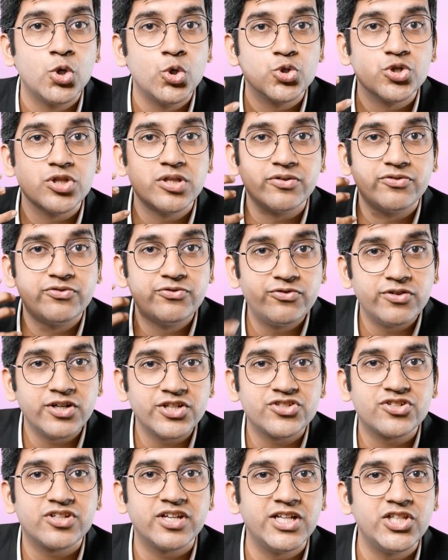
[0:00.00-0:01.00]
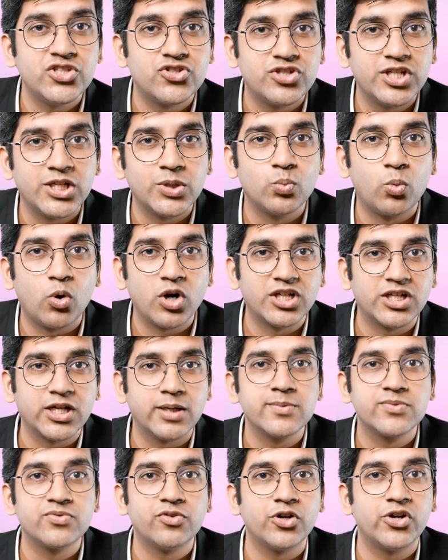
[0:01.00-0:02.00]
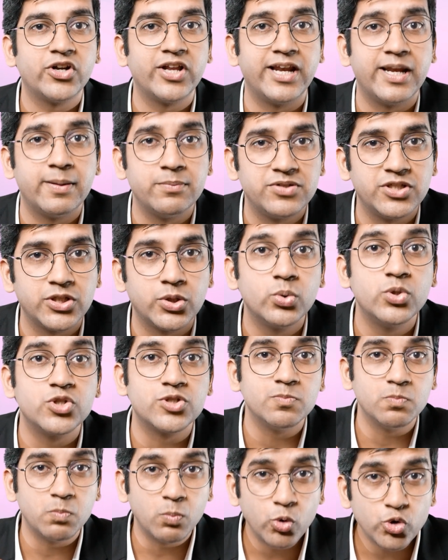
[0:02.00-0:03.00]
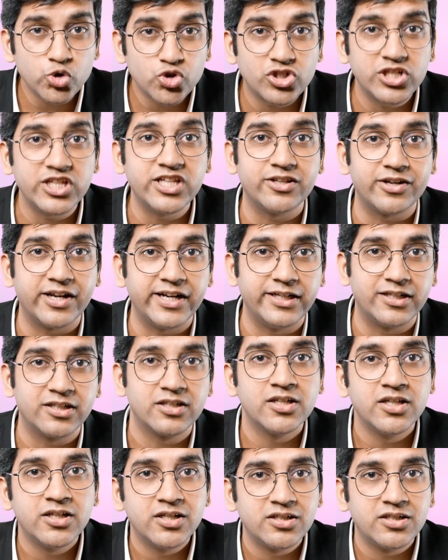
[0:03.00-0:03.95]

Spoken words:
So the first instinct what comes for in an MCQ is mostly right.